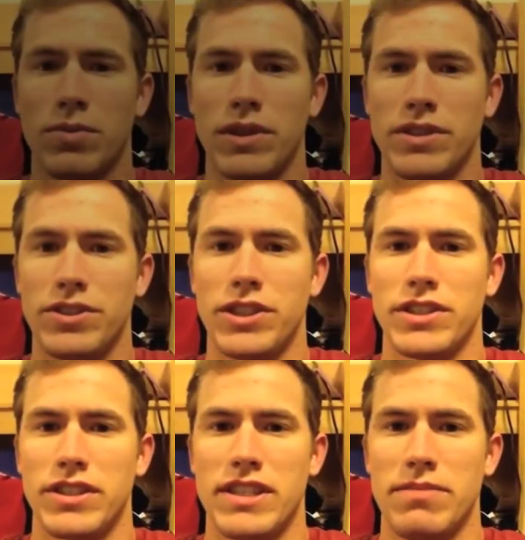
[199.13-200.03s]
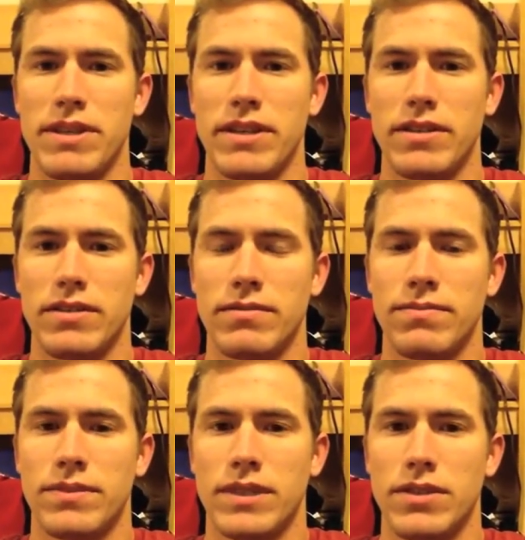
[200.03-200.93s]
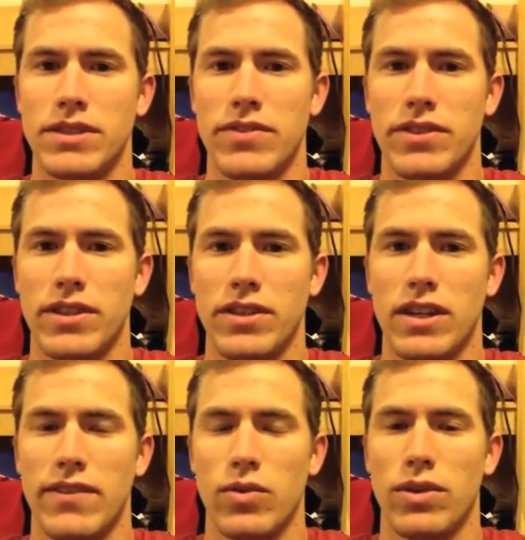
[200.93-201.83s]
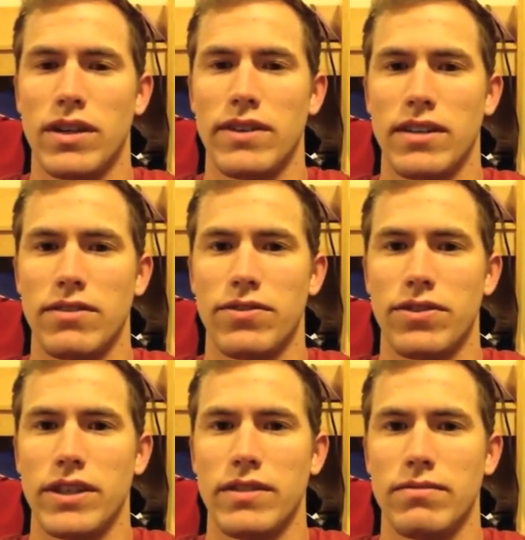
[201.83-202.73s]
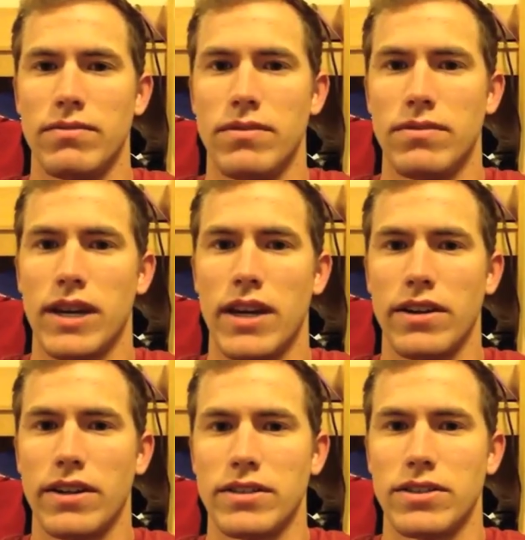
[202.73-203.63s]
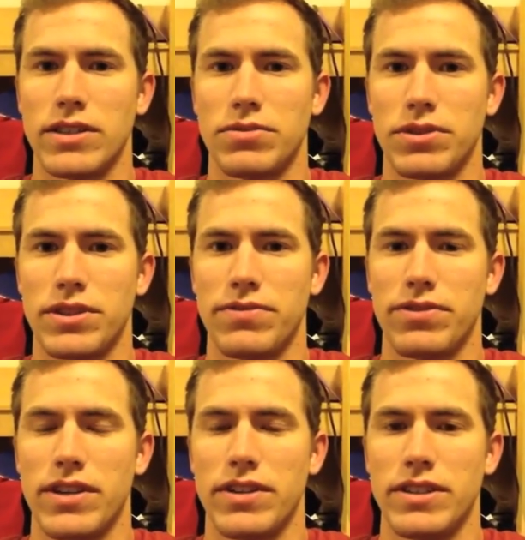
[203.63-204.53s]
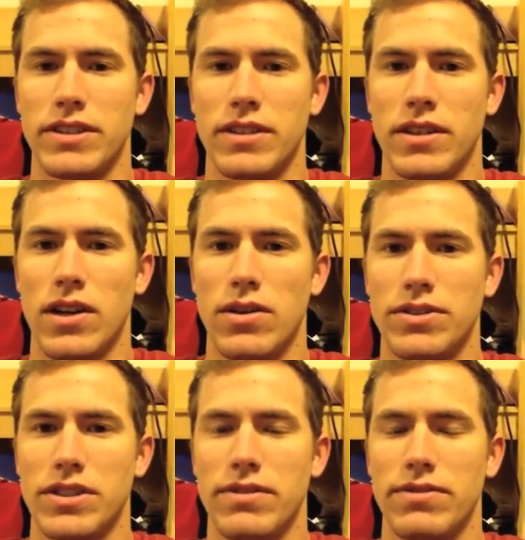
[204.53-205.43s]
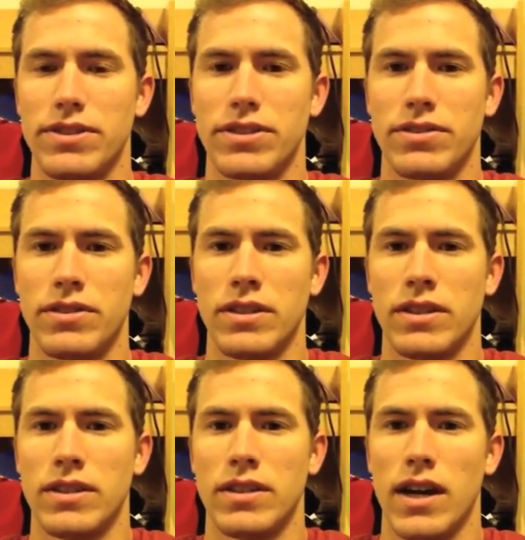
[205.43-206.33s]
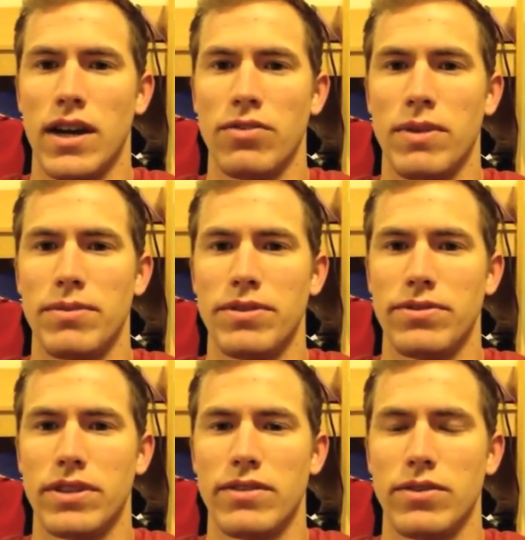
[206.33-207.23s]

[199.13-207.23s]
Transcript: wasn't just a teammate. He was everything you'd ever wanted out of a friend. Caring, trustworthy, friendly, always there for you. I'll remember you forever,